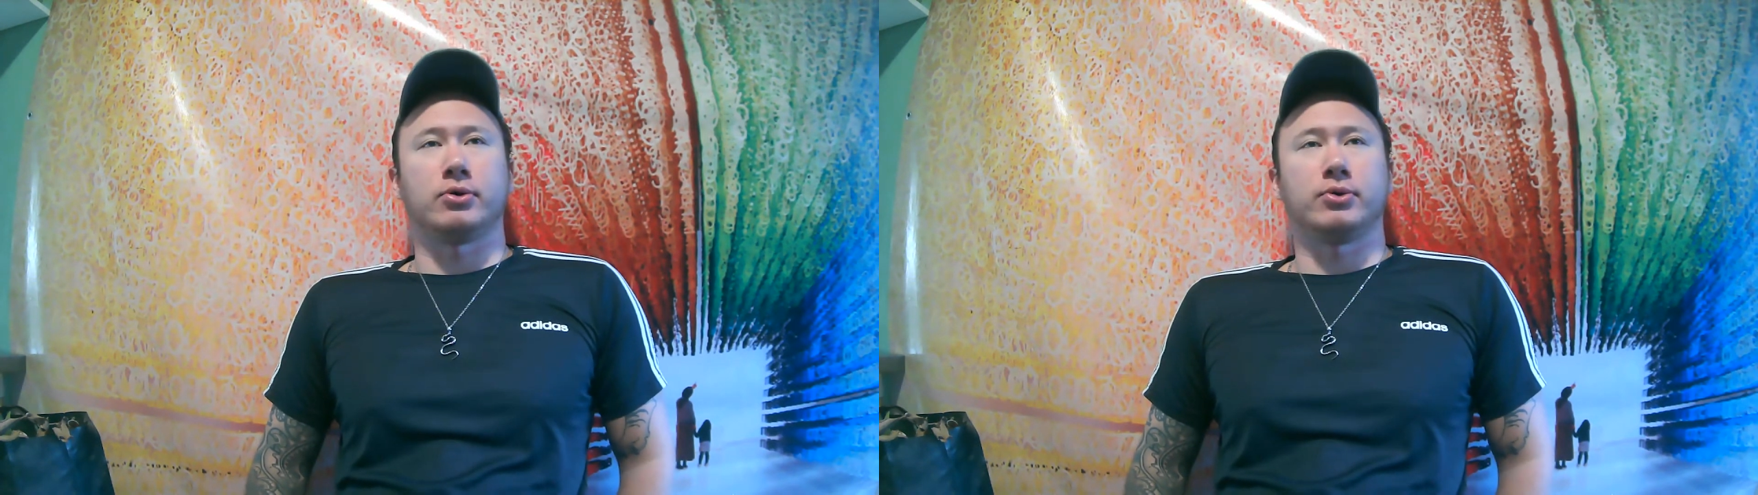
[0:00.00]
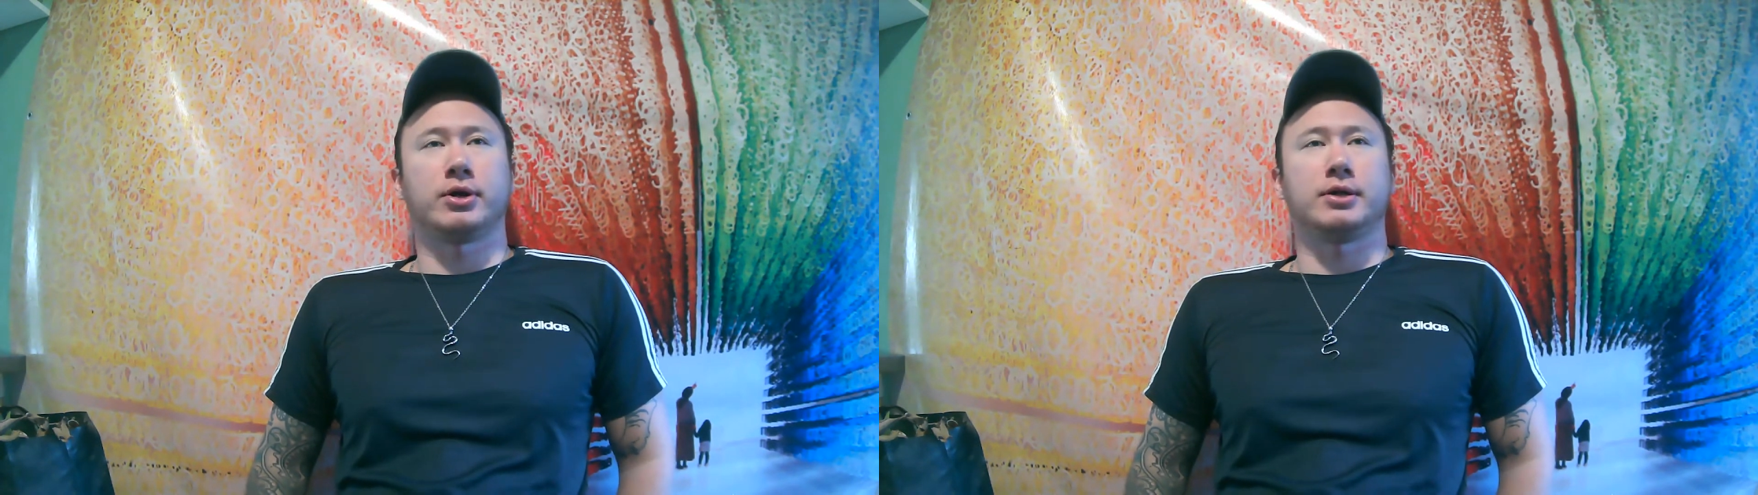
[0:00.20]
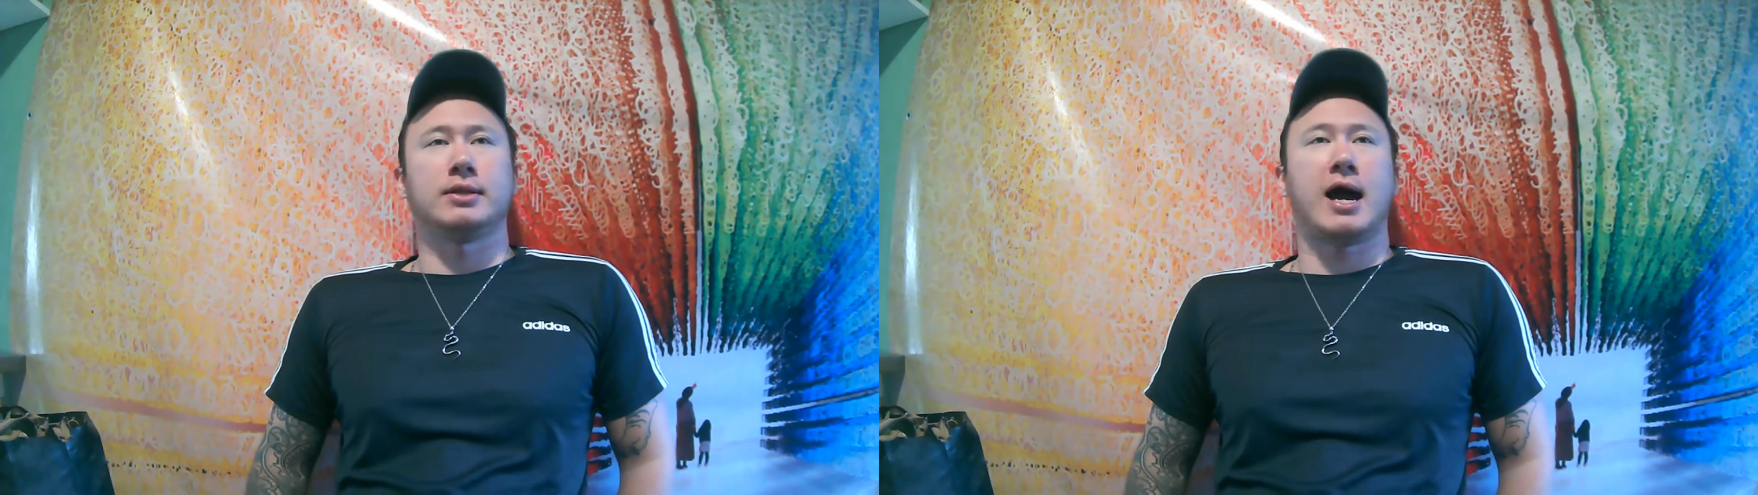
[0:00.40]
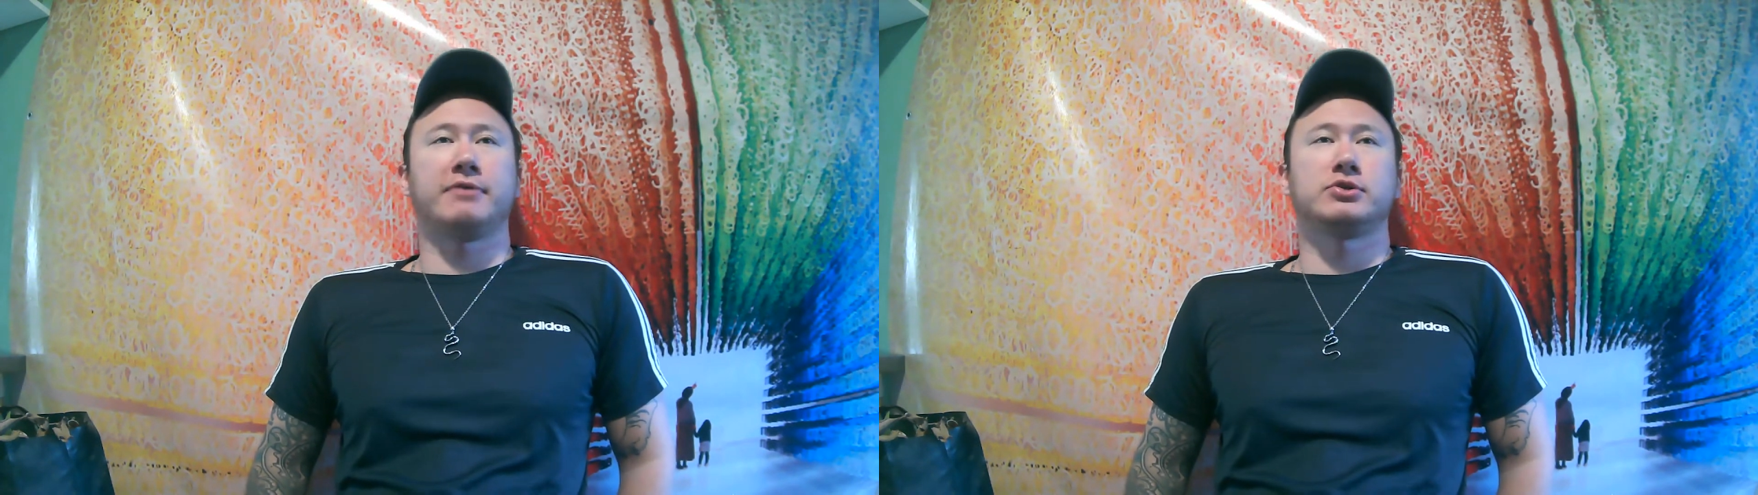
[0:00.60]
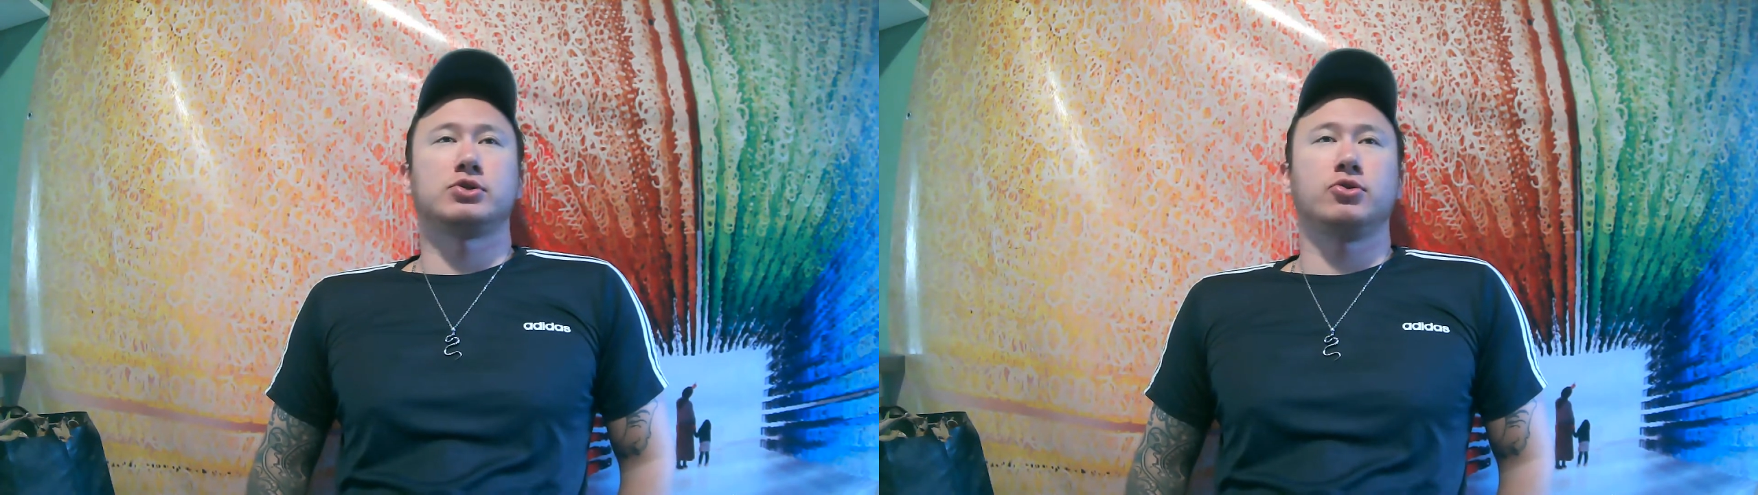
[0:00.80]
or we're going to
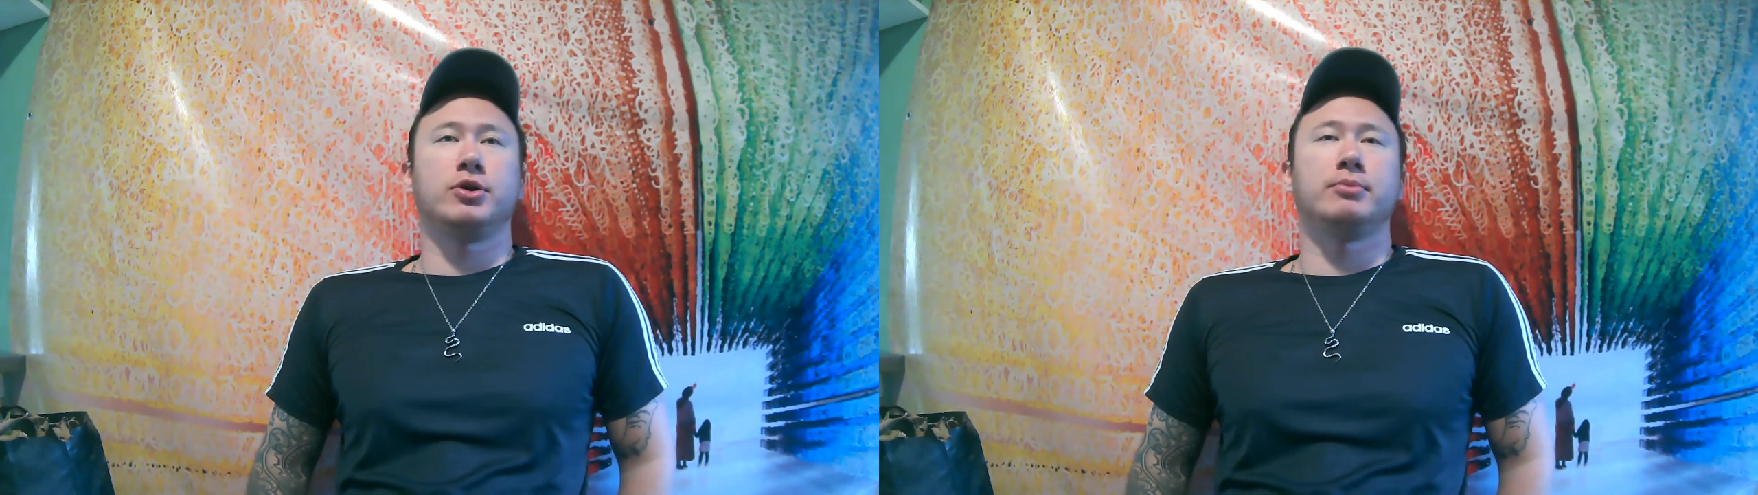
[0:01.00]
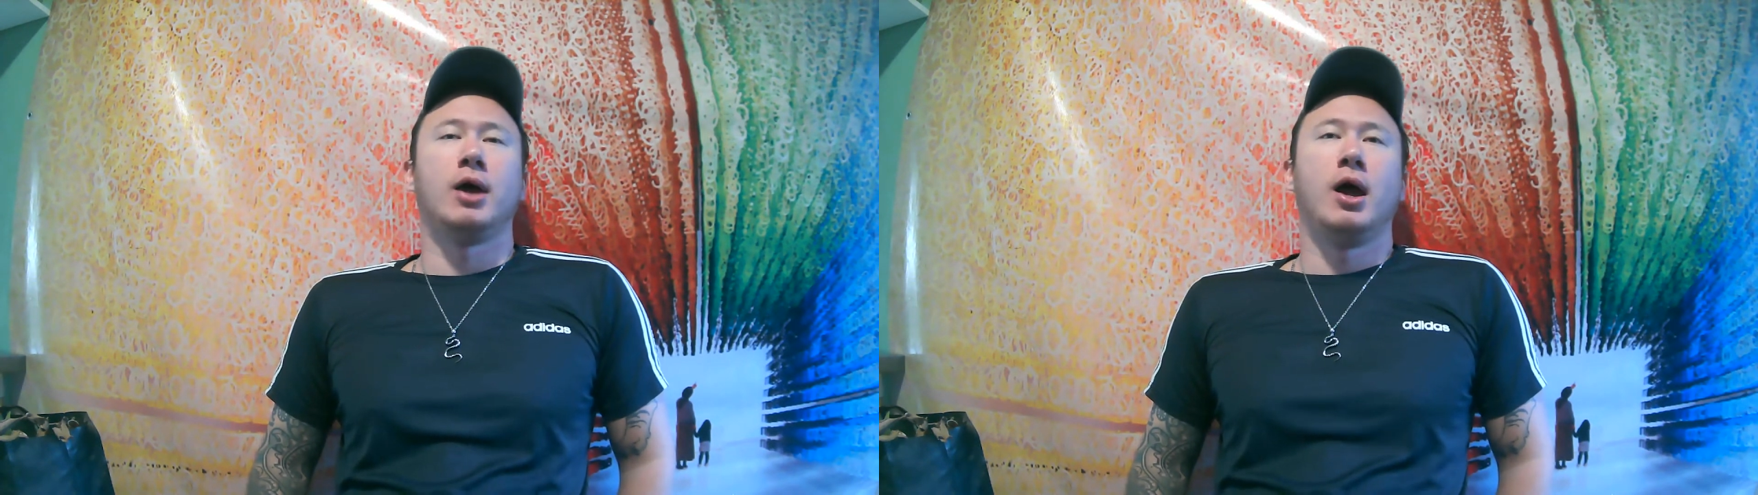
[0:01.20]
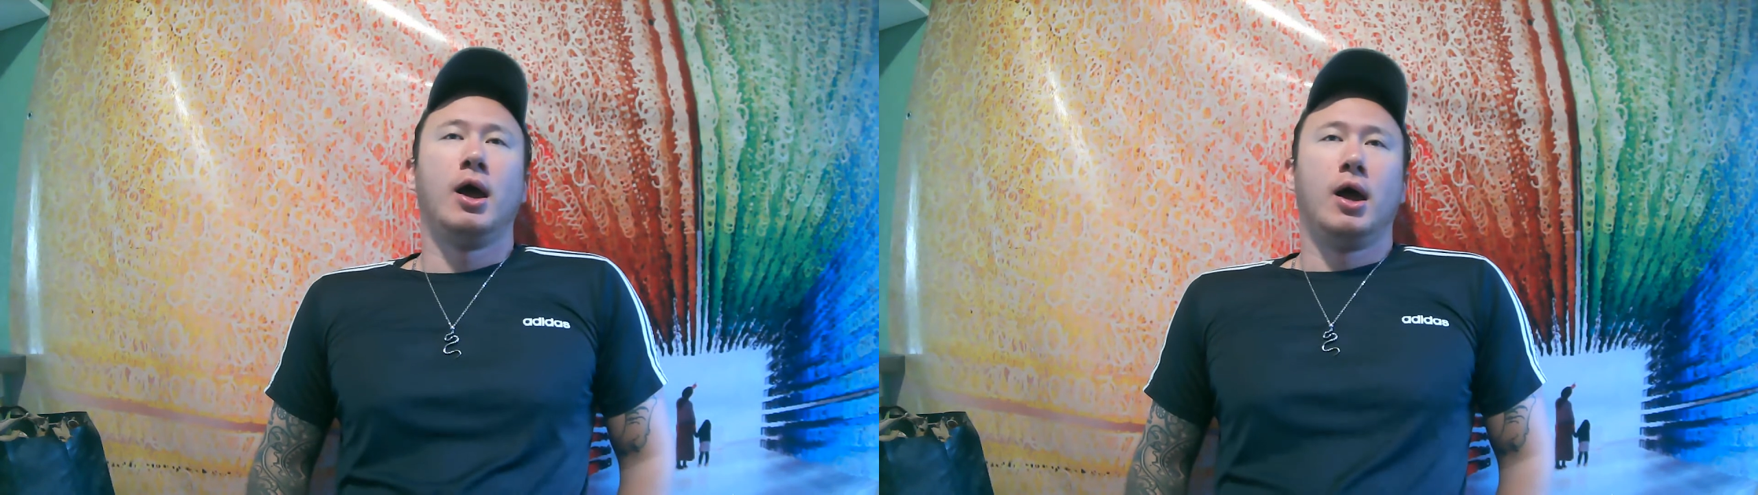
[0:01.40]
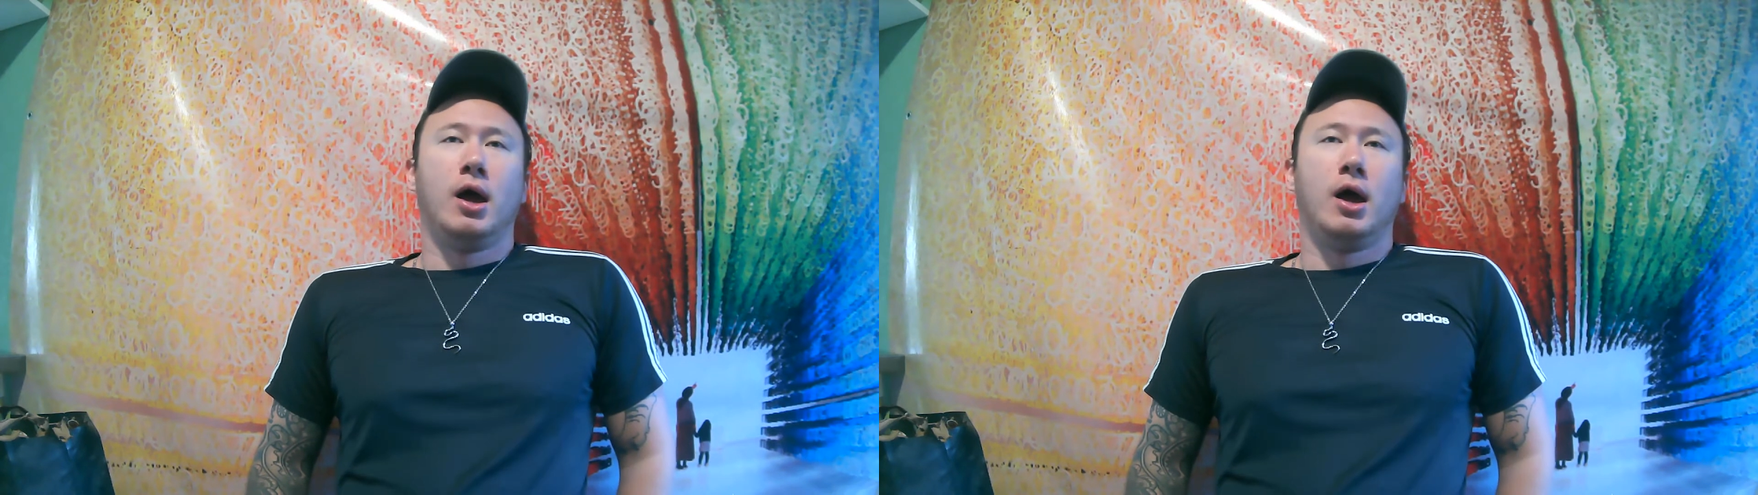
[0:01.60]
live stream